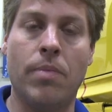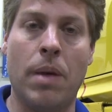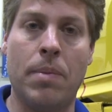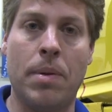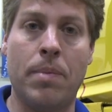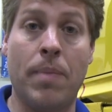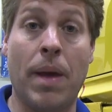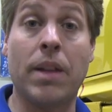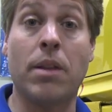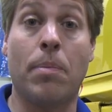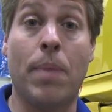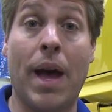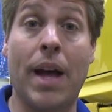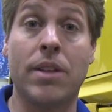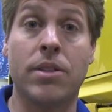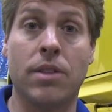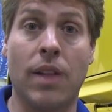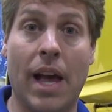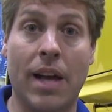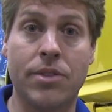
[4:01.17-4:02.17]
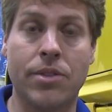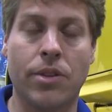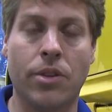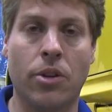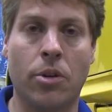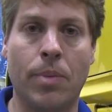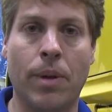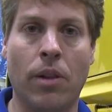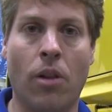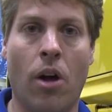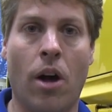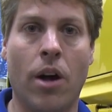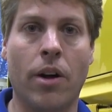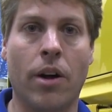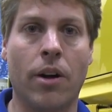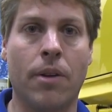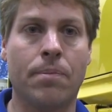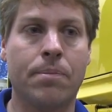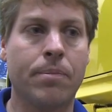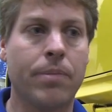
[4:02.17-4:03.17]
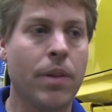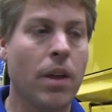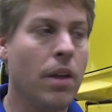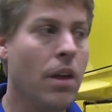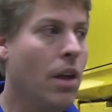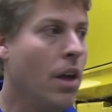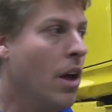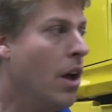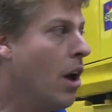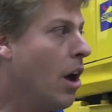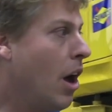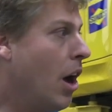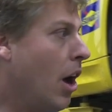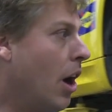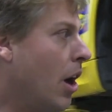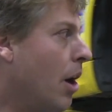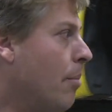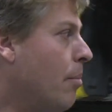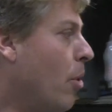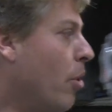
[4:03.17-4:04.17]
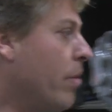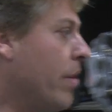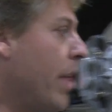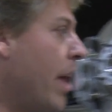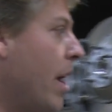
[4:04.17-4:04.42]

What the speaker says: maybe make the pads last a little bit longer. Over